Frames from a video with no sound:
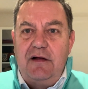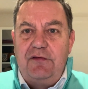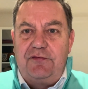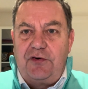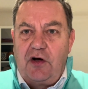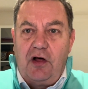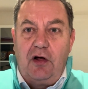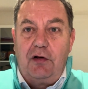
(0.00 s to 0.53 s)

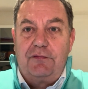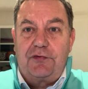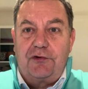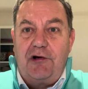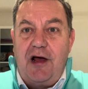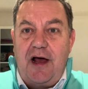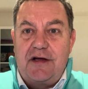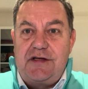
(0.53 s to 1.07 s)
for a whole
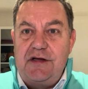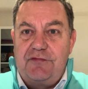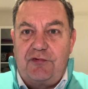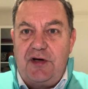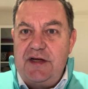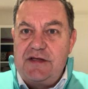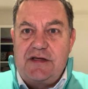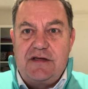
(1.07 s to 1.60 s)
variety of
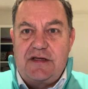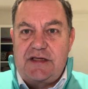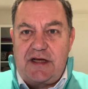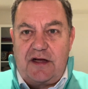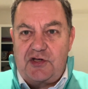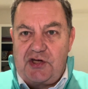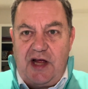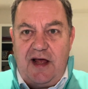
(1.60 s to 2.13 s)
reasons,
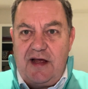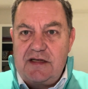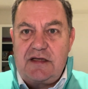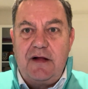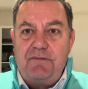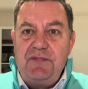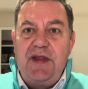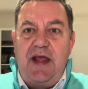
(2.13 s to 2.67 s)
such as
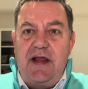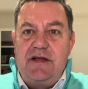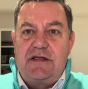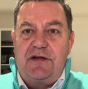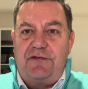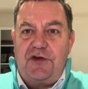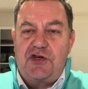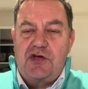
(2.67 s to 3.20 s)

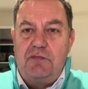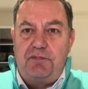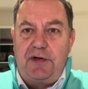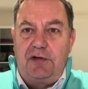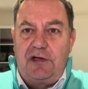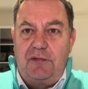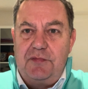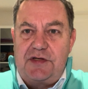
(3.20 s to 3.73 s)
insufficient
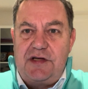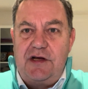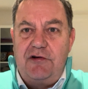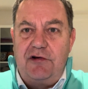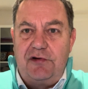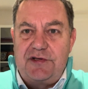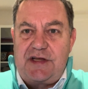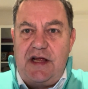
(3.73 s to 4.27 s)
building
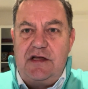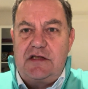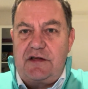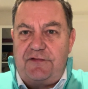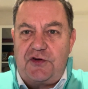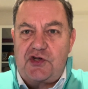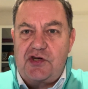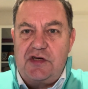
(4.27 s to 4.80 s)
materials,
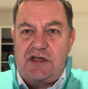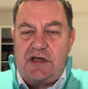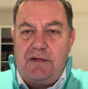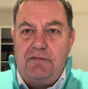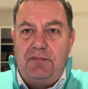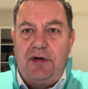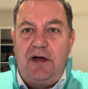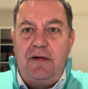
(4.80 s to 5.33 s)
insufficient
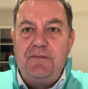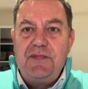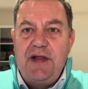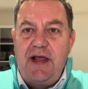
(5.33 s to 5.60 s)
timber,